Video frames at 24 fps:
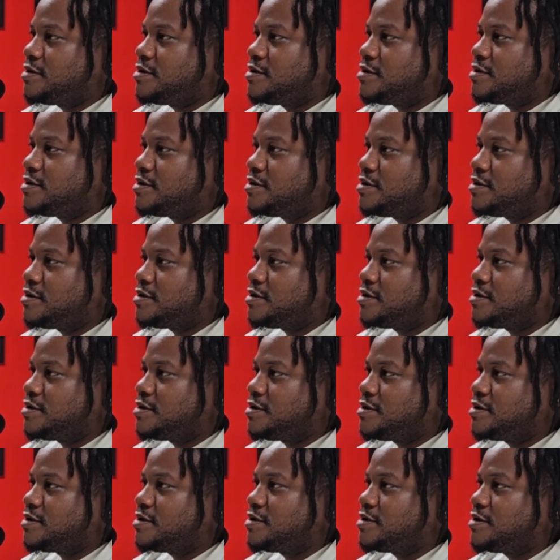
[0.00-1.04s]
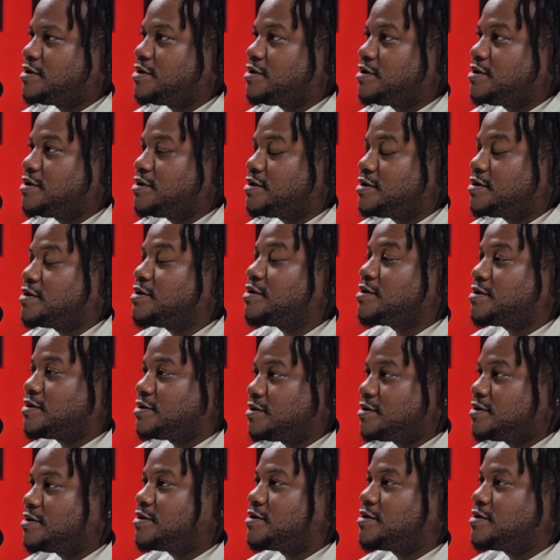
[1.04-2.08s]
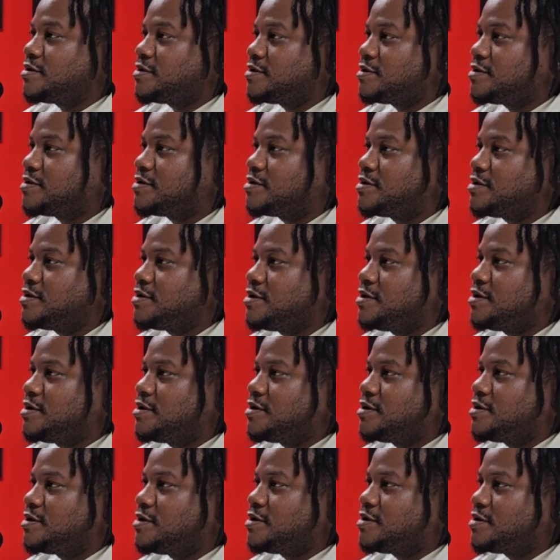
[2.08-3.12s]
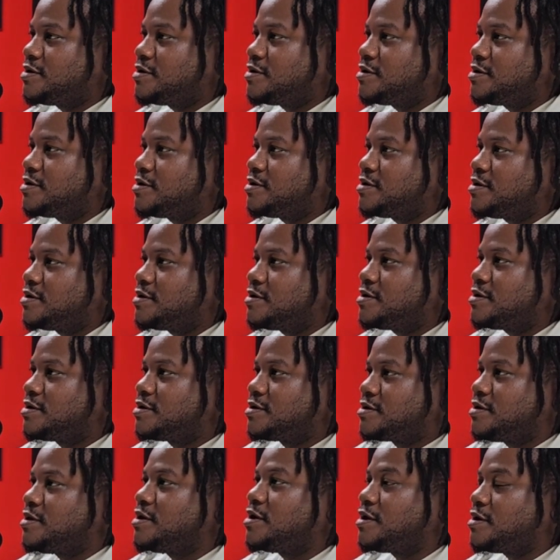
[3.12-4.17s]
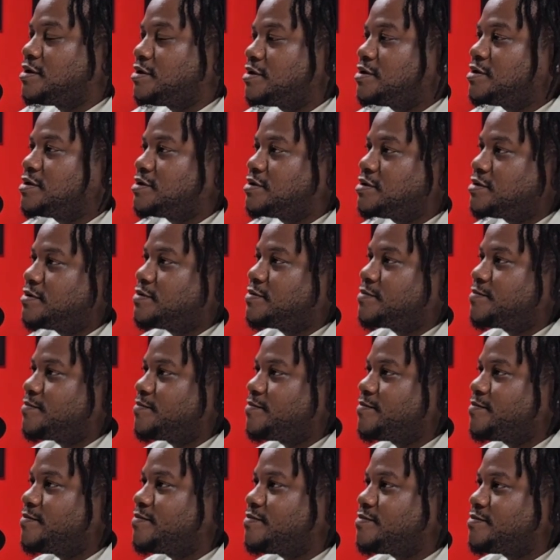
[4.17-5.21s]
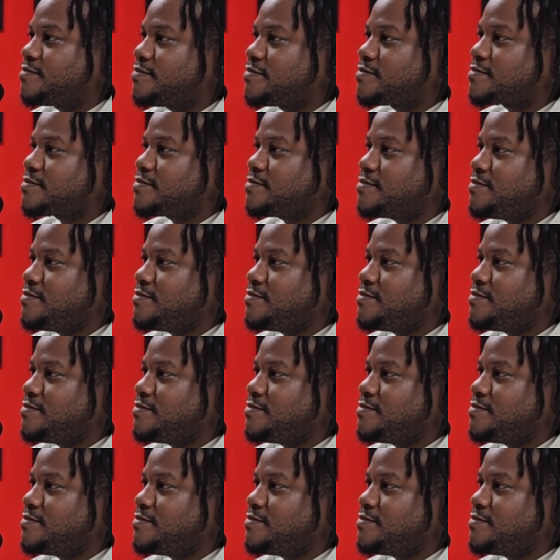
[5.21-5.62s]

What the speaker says: [no speech]